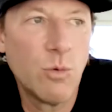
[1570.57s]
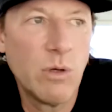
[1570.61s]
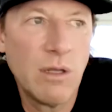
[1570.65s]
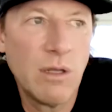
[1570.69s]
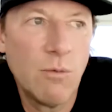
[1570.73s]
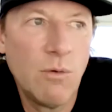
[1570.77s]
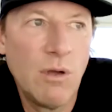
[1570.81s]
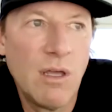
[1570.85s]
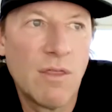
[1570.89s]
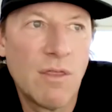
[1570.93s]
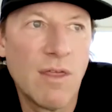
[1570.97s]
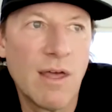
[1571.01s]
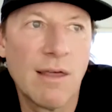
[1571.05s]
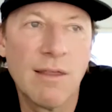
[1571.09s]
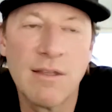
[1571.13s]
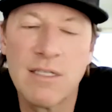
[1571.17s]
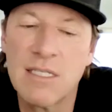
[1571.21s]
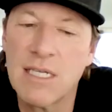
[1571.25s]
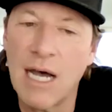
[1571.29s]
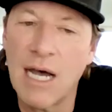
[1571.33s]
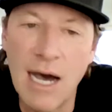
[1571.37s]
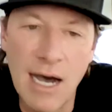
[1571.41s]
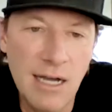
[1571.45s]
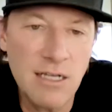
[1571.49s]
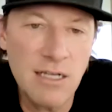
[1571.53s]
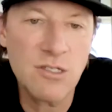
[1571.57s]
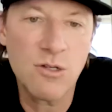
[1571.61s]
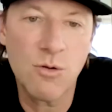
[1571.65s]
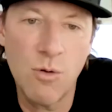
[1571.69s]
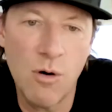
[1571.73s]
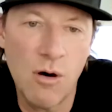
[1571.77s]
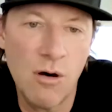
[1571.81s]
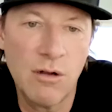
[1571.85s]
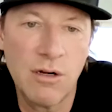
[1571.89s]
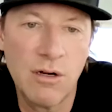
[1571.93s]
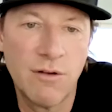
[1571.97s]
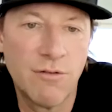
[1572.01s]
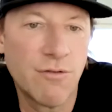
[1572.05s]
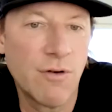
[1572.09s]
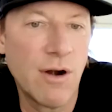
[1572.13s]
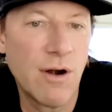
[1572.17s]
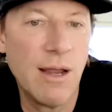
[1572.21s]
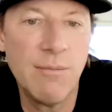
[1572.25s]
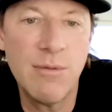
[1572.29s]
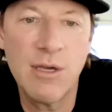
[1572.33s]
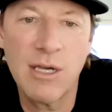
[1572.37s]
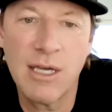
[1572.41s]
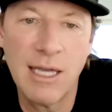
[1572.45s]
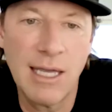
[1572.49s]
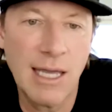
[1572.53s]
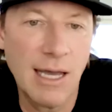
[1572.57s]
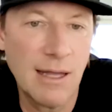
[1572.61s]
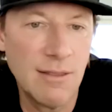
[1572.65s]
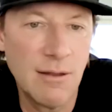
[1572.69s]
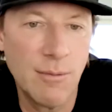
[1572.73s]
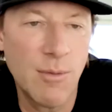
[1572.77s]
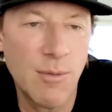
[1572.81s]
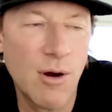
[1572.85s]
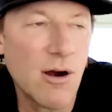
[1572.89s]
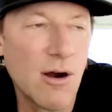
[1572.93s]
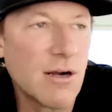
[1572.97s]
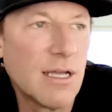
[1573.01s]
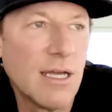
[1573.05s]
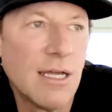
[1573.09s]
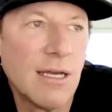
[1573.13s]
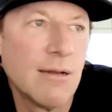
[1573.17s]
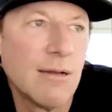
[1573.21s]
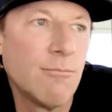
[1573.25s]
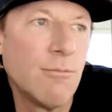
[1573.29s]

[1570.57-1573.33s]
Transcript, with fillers: We, we think it's the highest quality frame you can get in the market.